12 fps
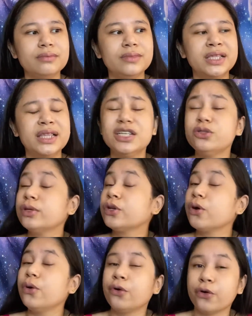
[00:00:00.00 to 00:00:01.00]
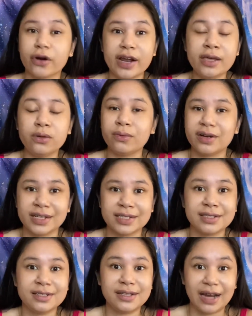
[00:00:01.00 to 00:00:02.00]
This would go great with a
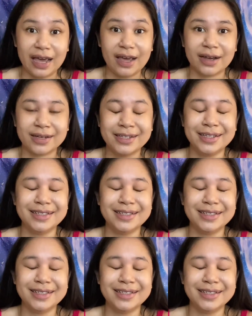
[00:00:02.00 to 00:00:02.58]
steak.